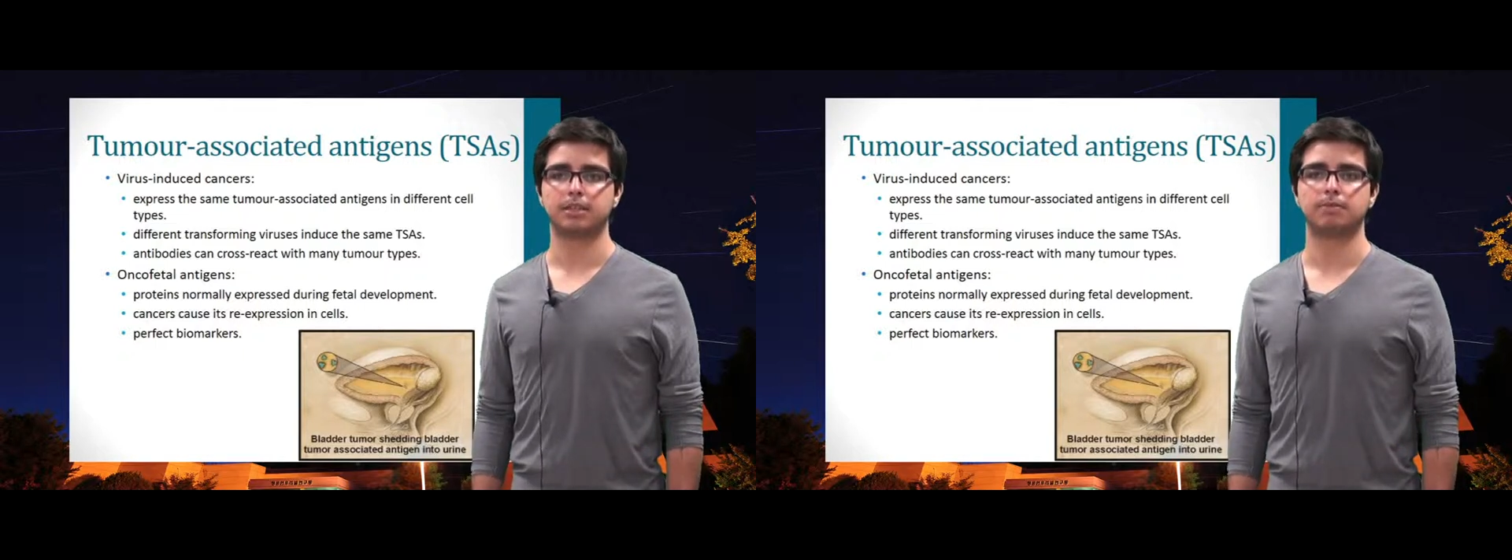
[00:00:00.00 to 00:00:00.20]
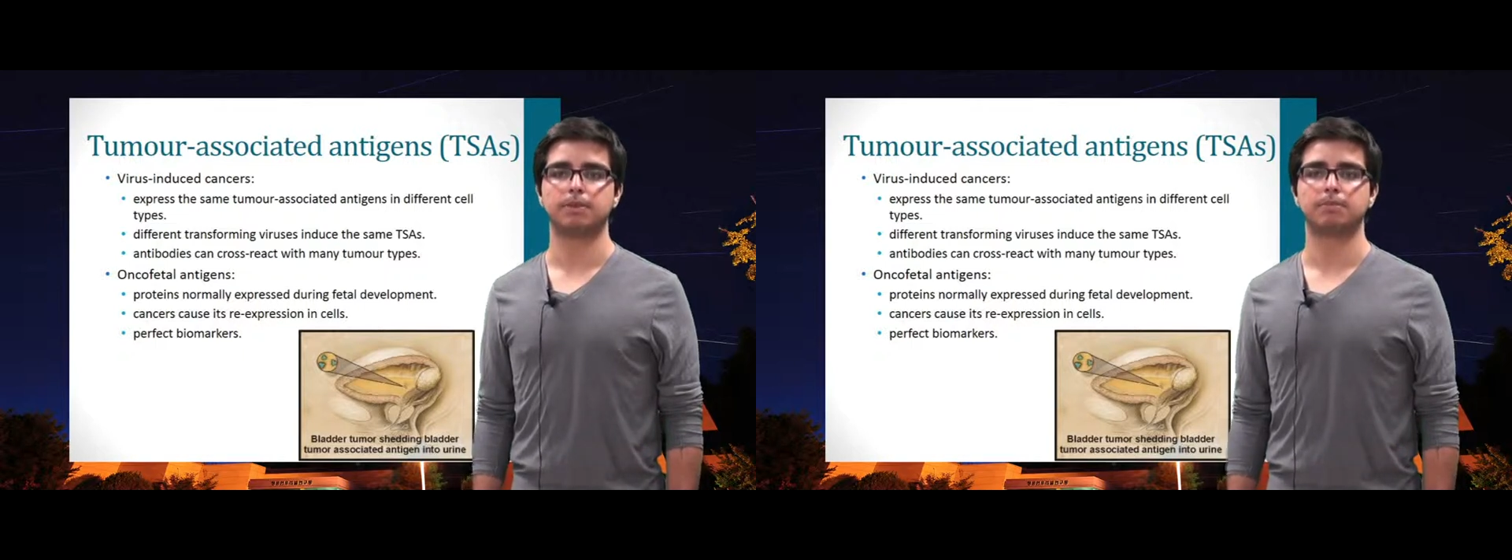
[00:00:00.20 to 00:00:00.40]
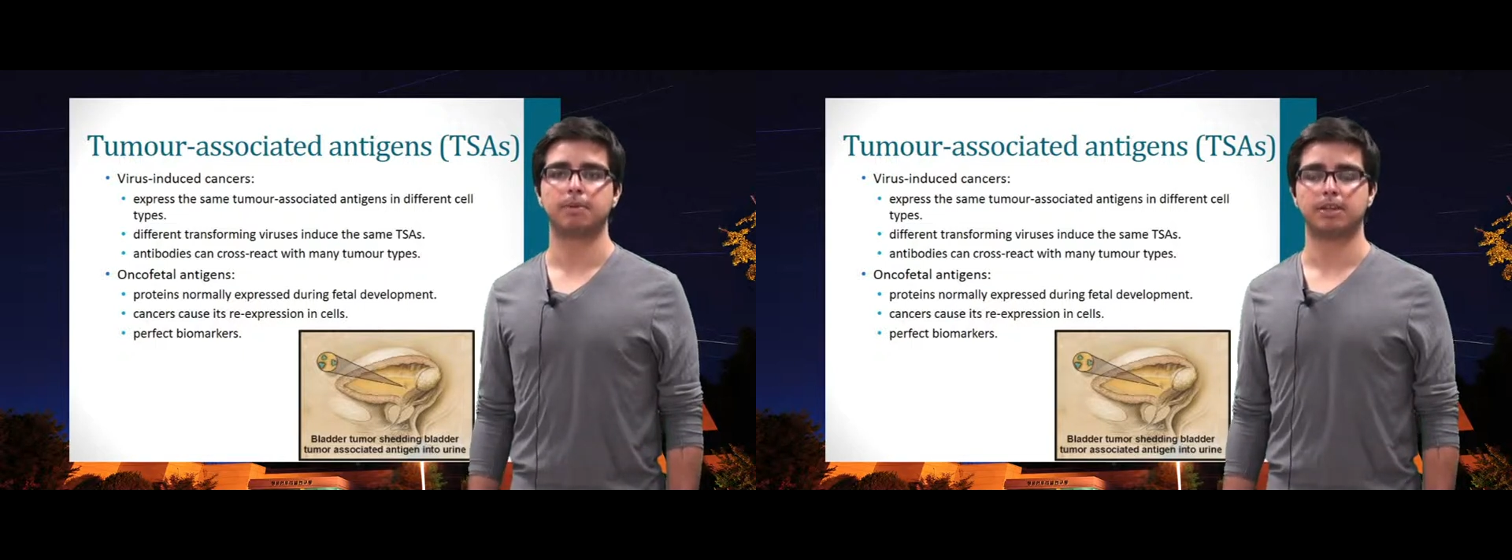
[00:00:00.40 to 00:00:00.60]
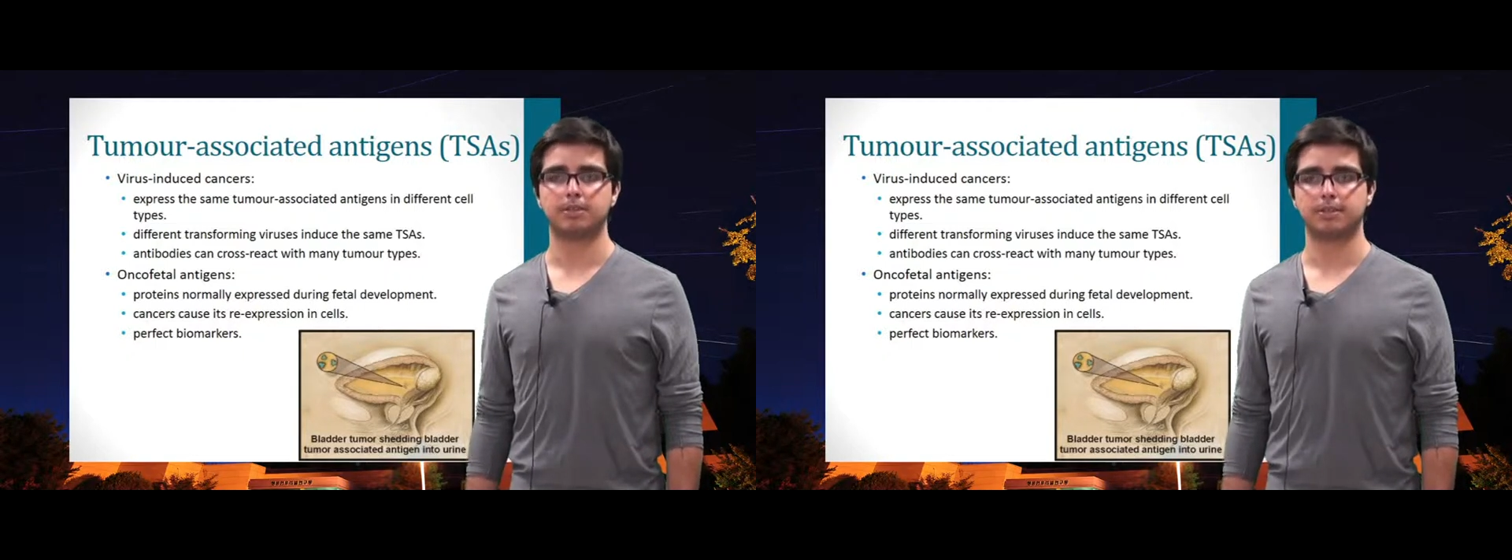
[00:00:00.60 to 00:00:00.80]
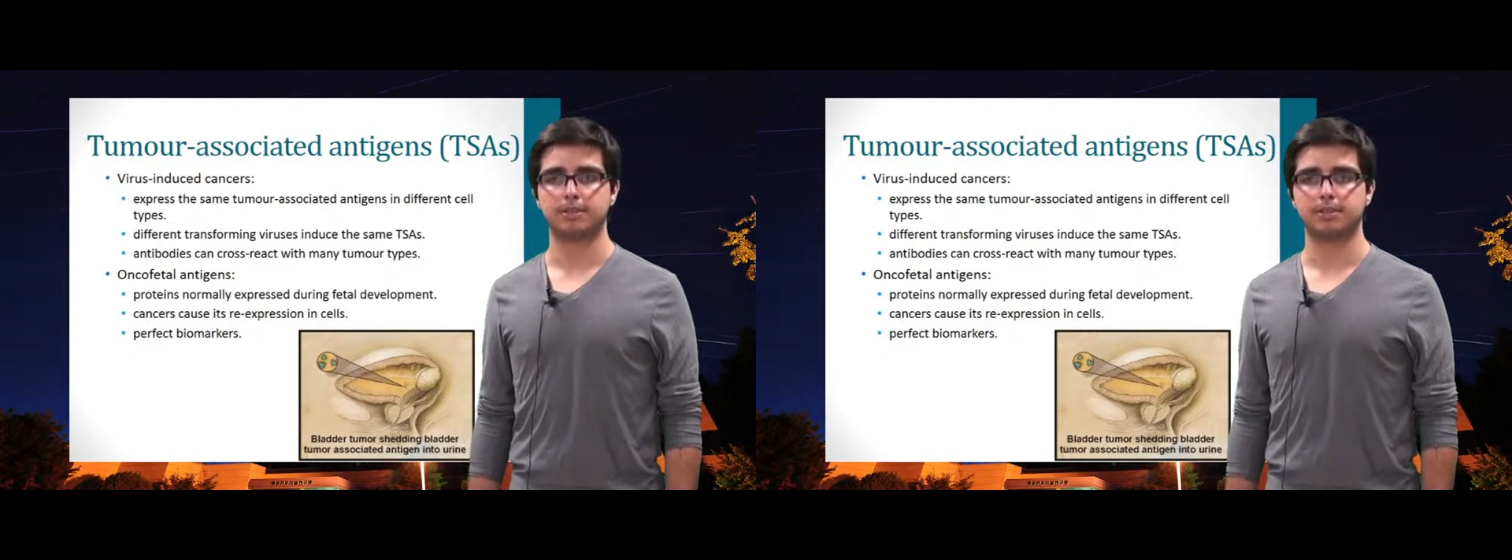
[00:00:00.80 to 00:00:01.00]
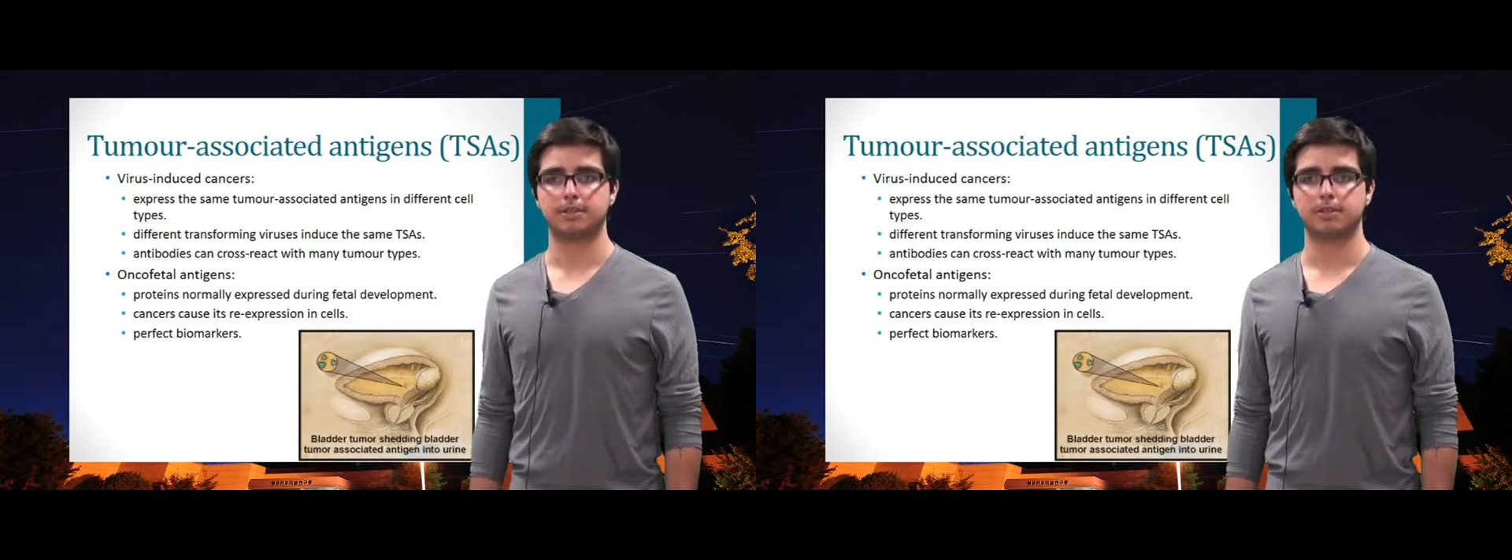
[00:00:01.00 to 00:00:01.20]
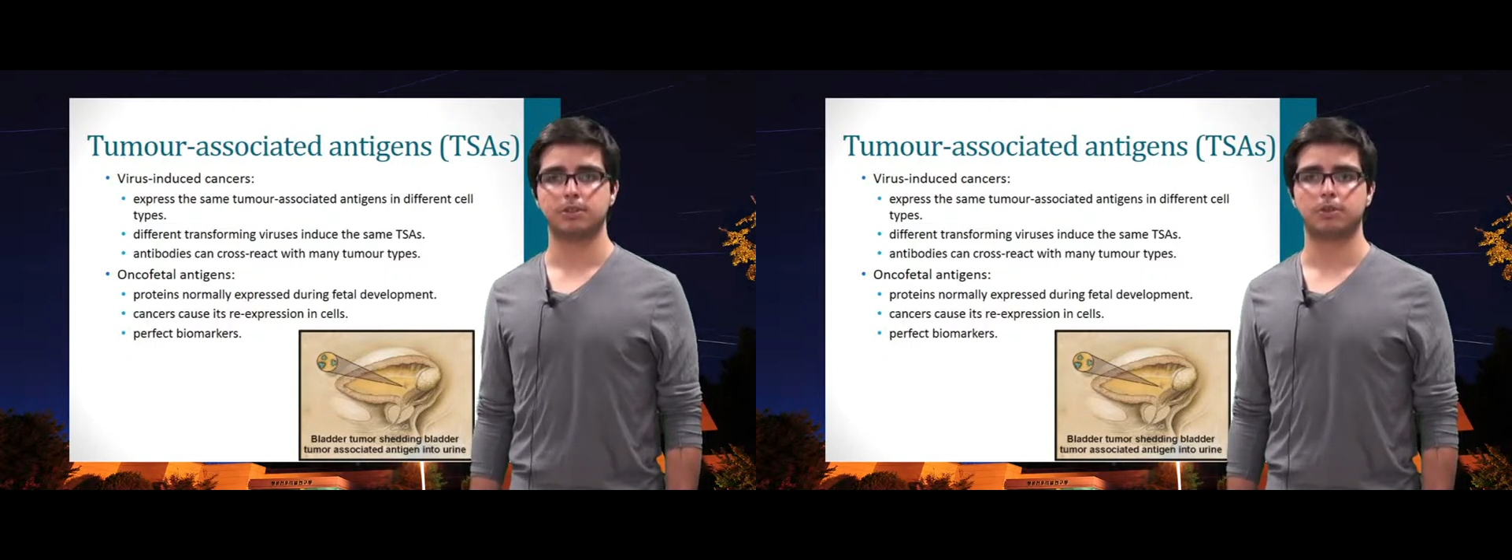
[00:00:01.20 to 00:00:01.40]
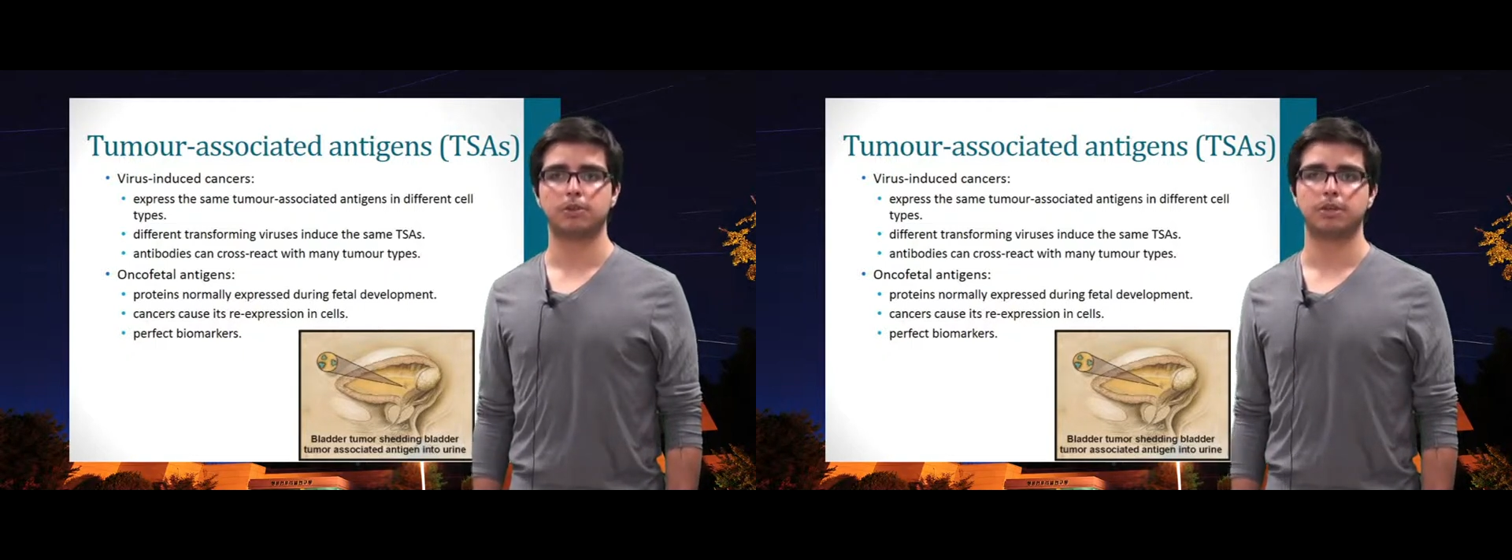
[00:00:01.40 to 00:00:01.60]
different viruses
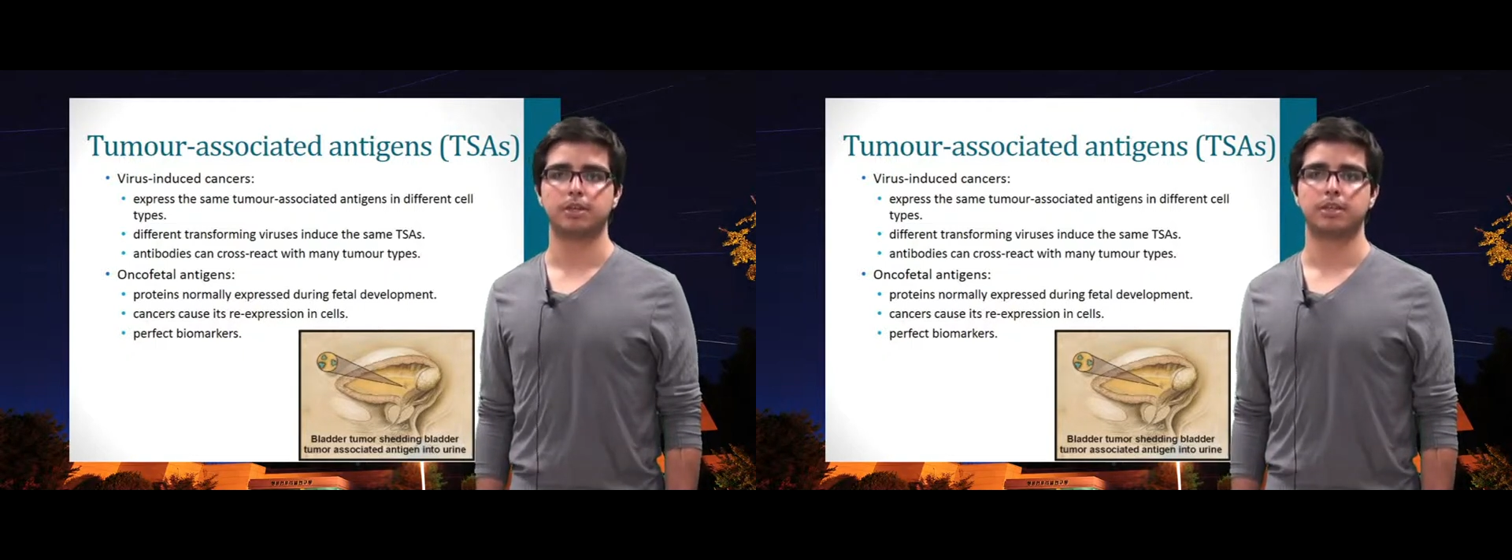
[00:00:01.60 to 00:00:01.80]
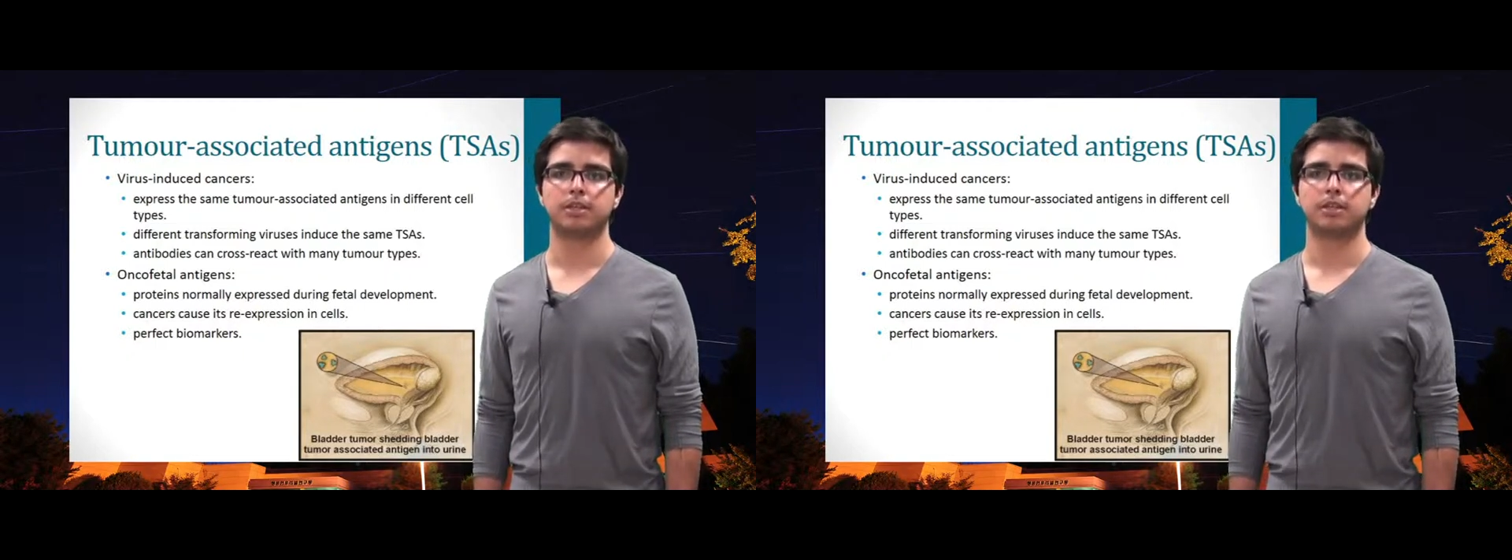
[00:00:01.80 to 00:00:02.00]
or